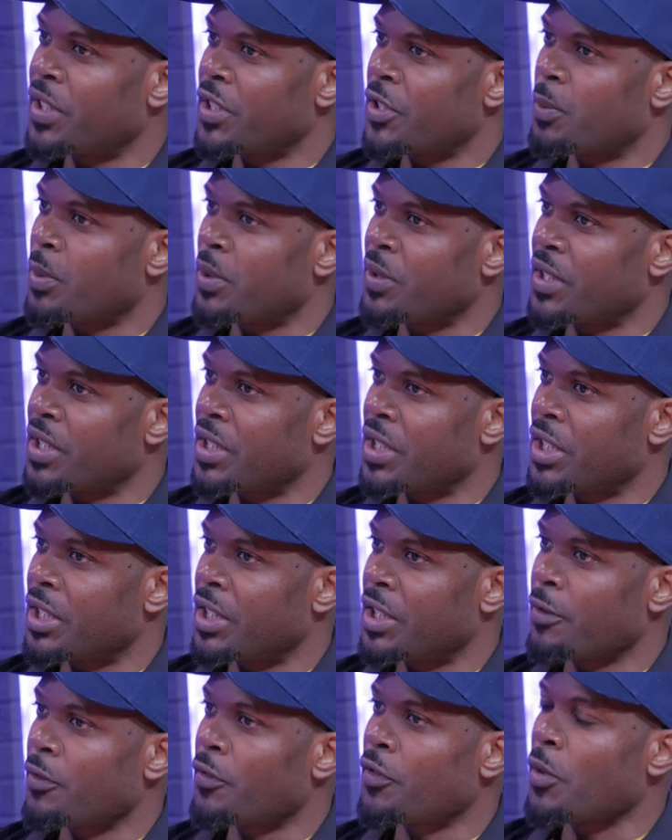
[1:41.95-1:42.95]
this
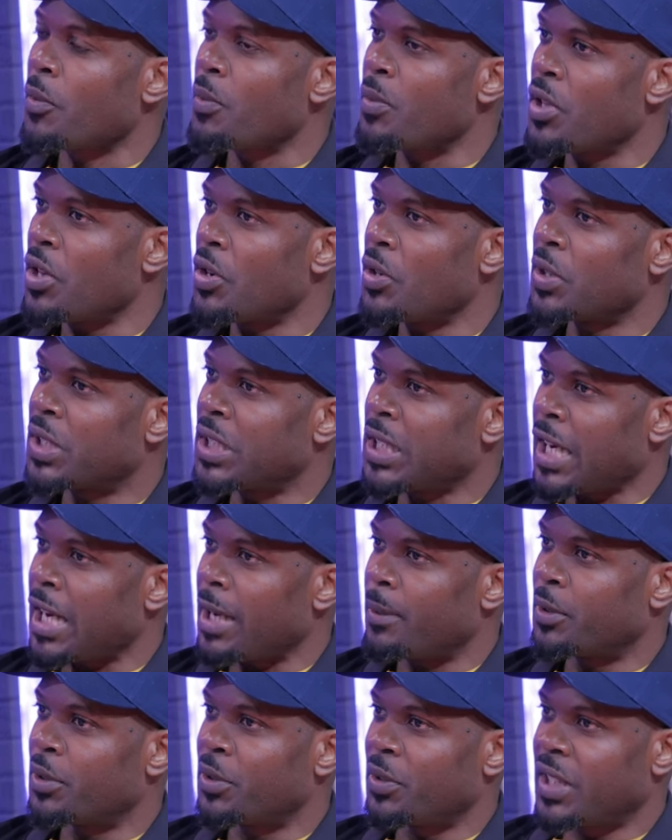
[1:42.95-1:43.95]
position from your
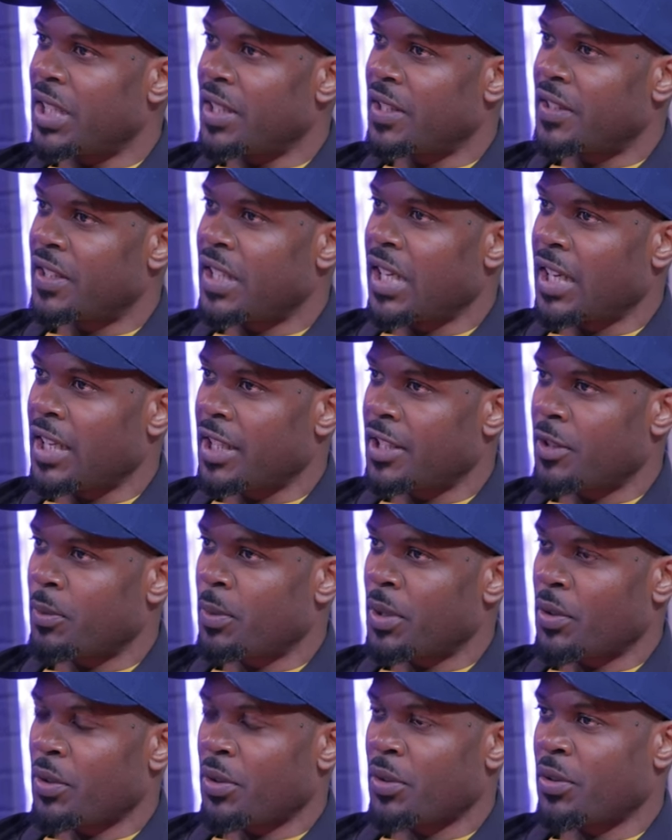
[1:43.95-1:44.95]
time to these days?
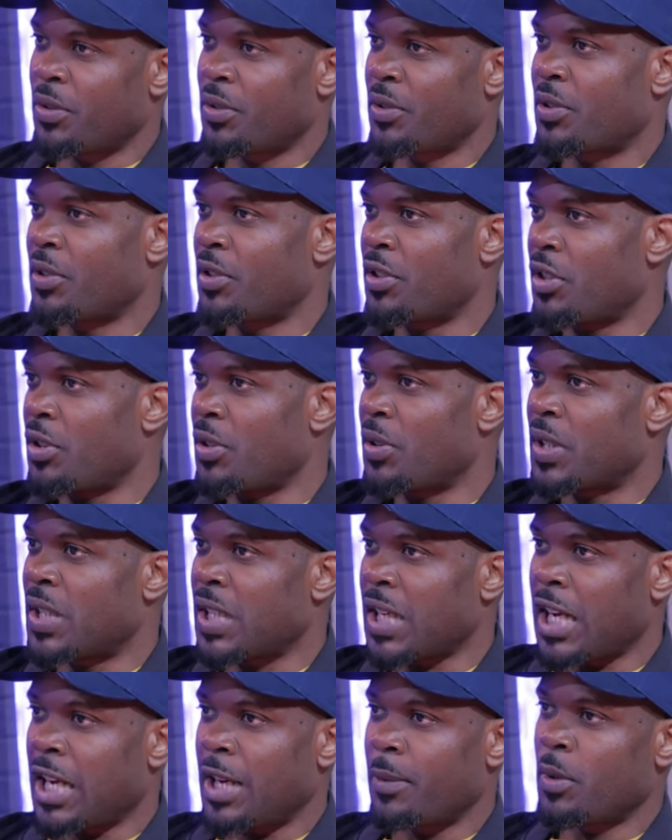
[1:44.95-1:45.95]
Because your
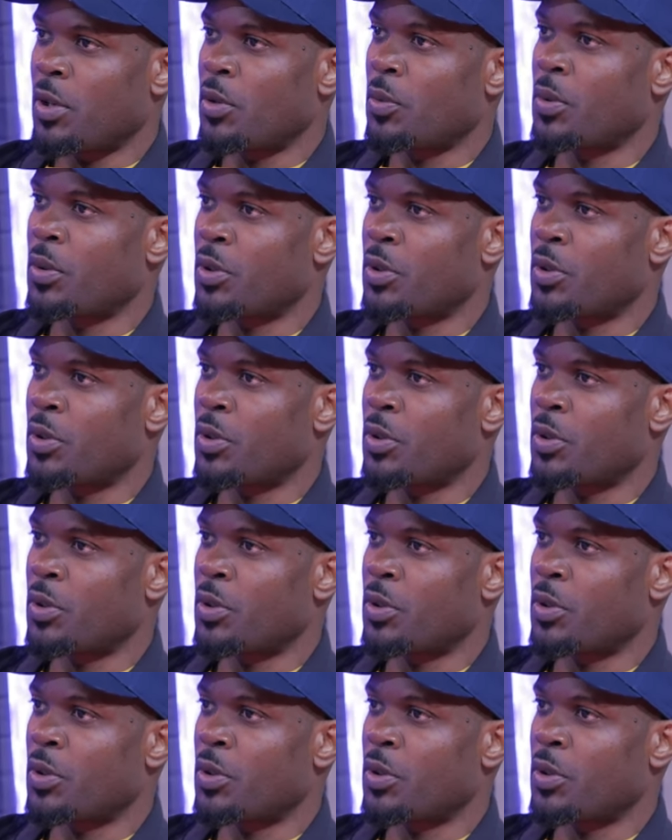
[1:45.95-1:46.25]
time, you